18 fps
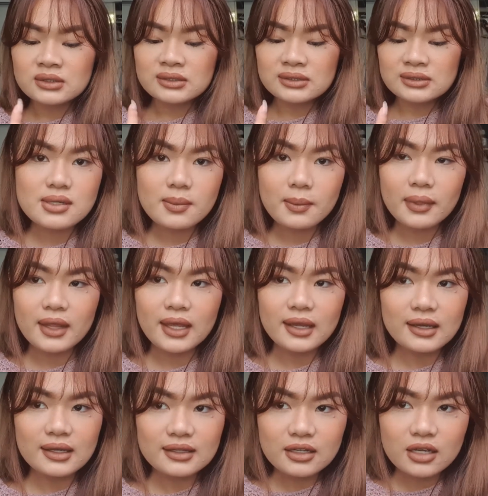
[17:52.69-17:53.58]

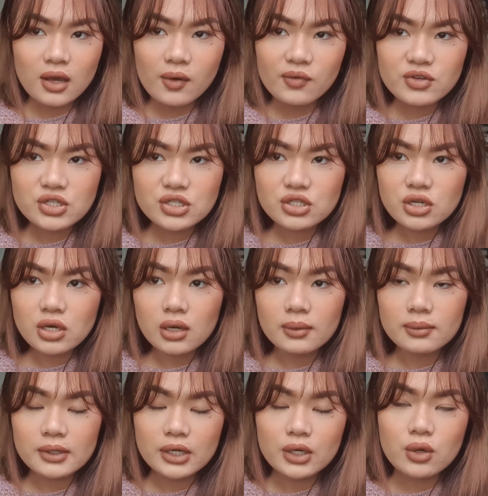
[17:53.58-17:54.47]
something at the coffee
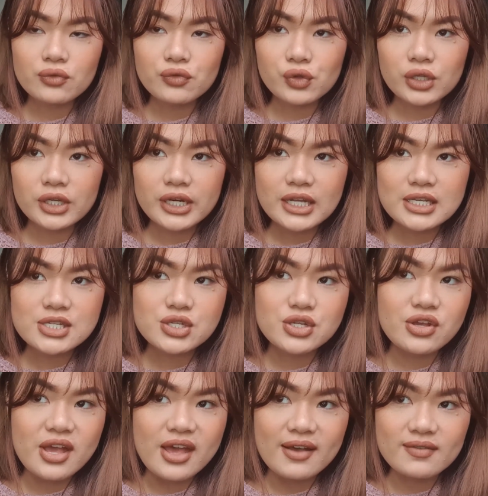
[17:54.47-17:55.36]
shop, and hopefully they
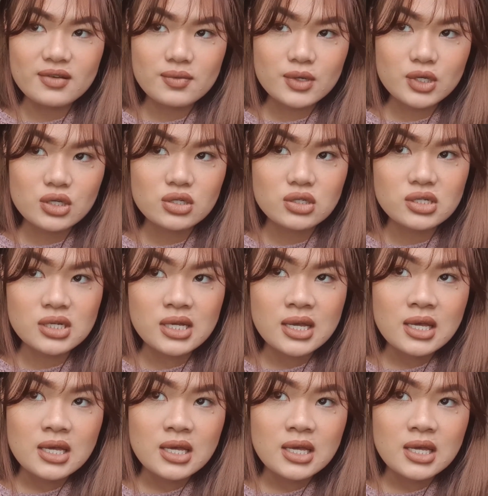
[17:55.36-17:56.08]
still have it because